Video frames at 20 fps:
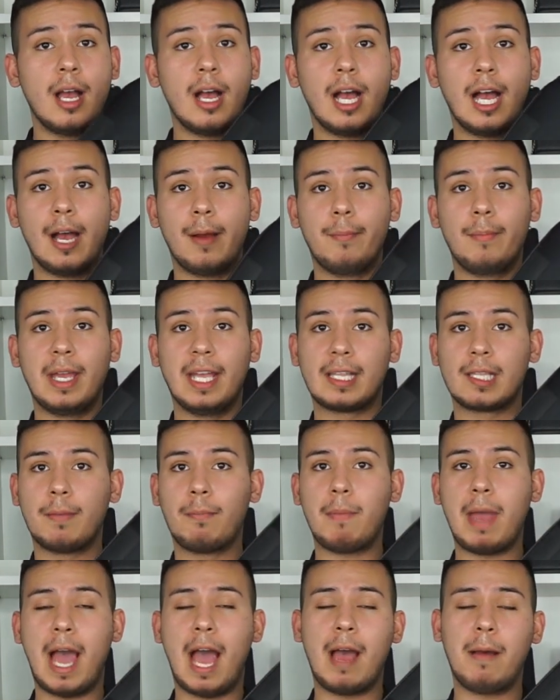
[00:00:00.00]
It's
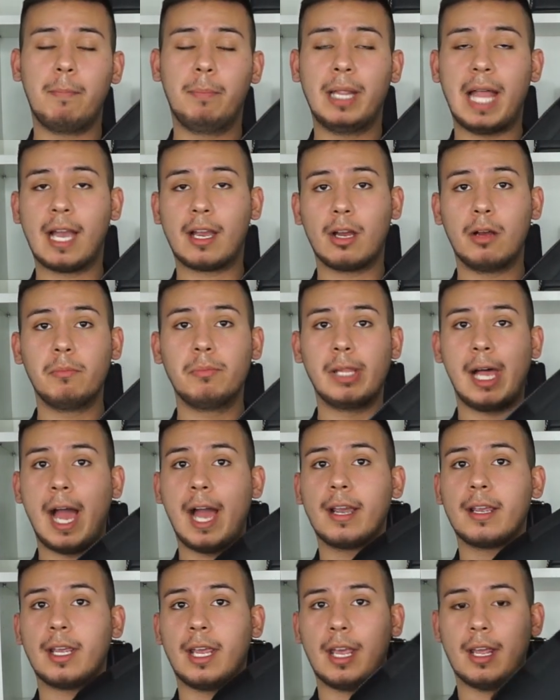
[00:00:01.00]
matte black on
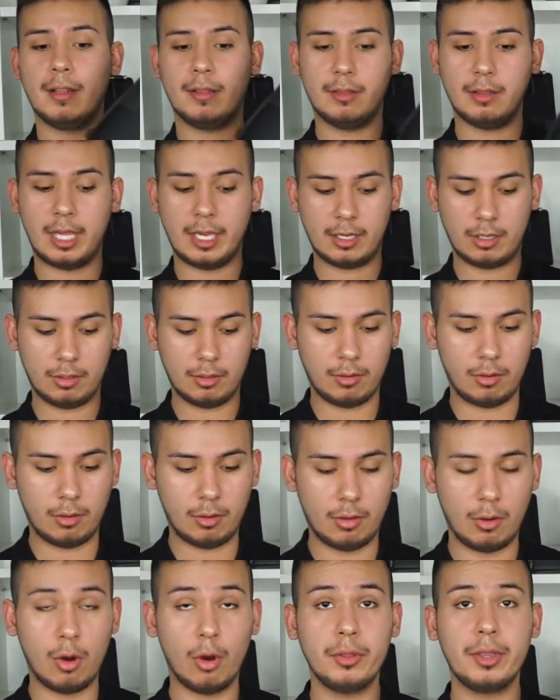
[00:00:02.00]
black, and like
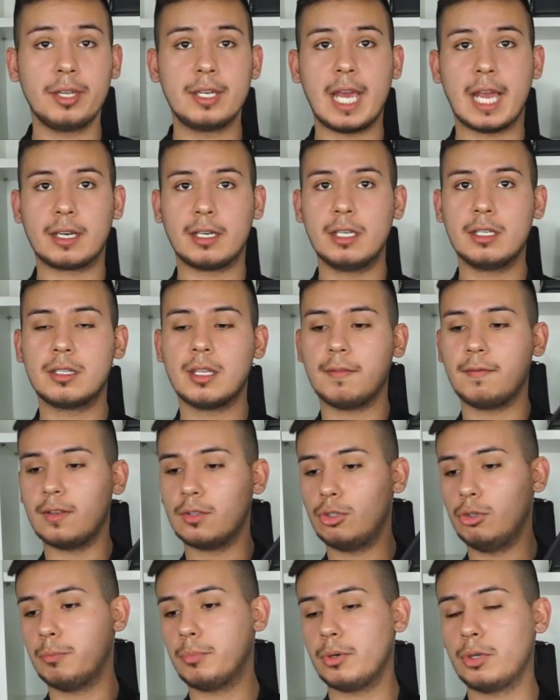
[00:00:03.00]
all the Dagne stuff
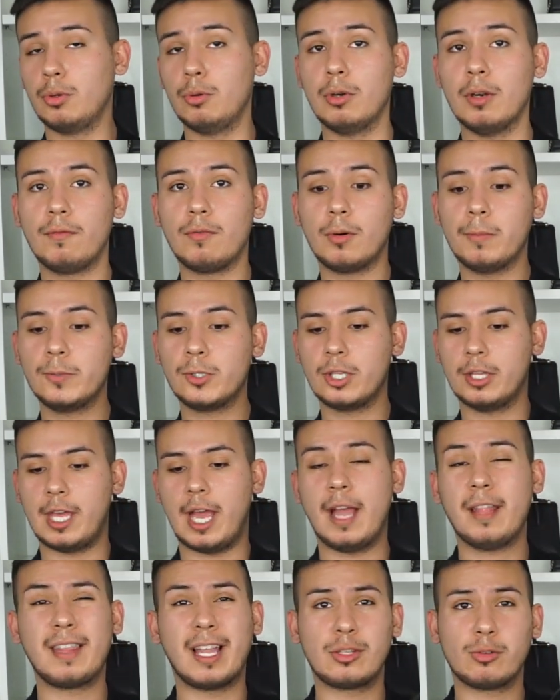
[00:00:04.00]
is super uniform to
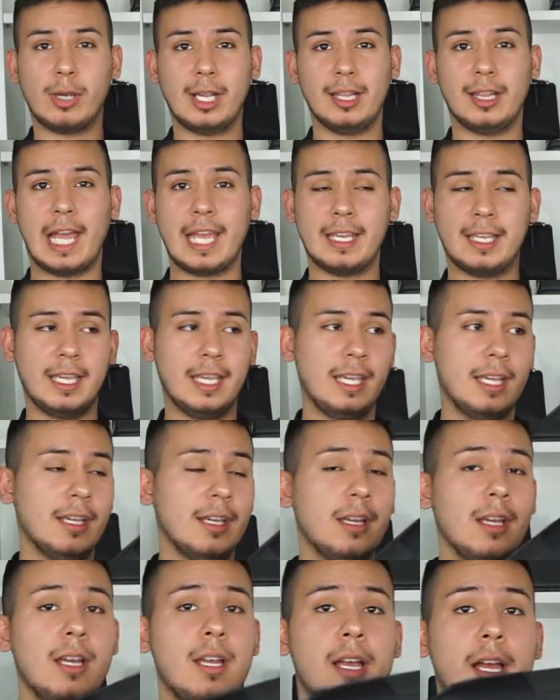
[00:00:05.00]
that. That's why I like it.